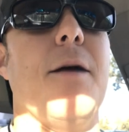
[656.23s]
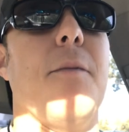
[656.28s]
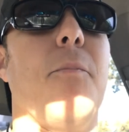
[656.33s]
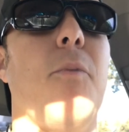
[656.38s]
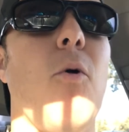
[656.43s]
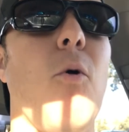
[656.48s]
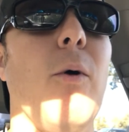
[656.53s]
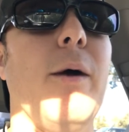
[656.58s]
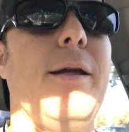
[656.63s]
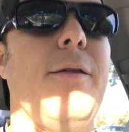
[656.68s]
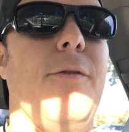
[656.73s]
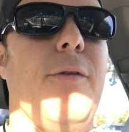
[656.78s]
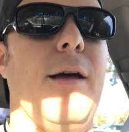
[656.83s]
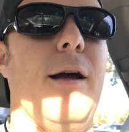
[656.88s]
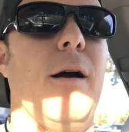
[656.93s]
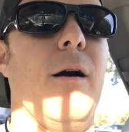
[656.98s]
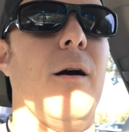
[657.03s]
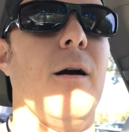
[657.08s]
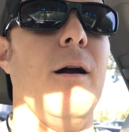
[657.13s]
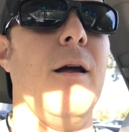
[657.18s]
a point
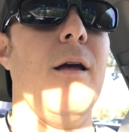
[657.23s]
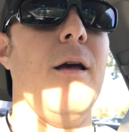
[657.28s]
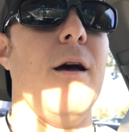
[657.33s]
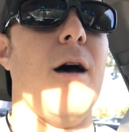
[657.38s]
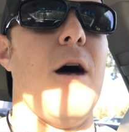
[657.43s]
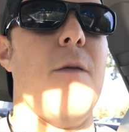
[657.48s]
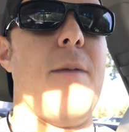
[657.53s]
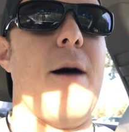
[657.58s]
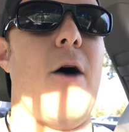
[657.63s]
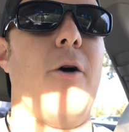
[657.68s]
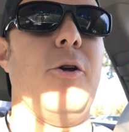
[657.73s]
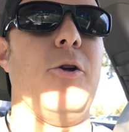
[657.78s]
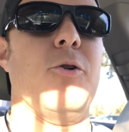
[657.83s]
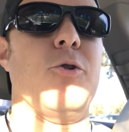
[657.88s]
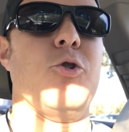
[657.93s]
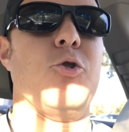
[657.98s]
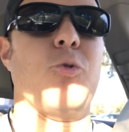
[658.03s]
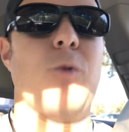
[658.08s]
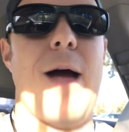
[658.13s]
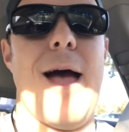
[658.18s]
there about your
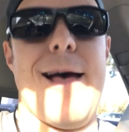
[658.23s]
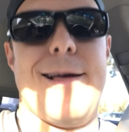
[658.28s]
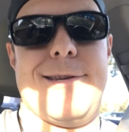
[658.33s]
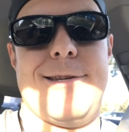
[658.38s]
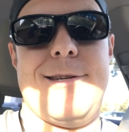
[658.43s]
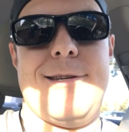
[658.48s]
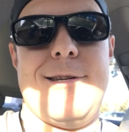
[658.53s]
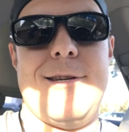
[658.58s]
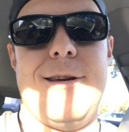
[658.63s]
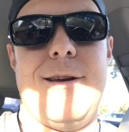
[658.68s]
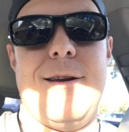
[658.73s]
dress.